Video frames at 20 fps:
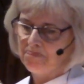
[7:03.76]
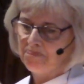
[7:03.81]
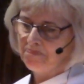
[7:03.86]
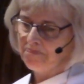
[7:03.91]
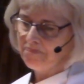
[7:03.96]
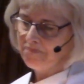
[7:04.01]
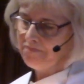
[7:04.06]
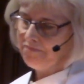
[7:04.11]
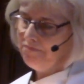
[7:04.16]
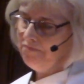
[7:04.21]

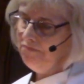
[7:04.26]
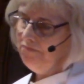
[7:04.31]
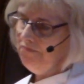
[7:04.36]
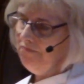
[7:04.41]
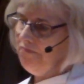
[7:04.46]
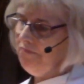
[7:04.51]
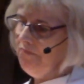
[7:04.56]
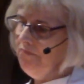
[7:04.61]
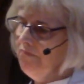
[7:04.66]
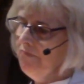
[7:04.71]

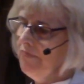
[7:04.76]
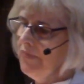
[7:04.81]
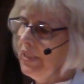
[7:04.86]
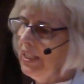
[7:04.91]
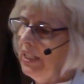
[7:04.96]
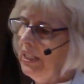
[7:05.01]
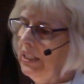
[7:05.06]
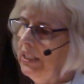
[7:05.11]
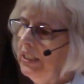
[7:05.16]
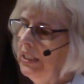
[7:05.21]

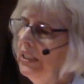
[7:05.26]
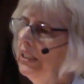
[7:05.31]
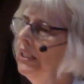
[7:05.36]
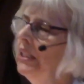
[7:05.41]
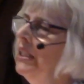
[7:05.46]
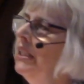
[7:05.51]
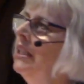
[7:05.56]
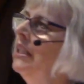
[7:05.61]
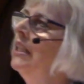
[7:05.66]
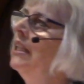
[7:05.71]

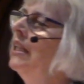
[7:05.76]
No one is speaking in this clip.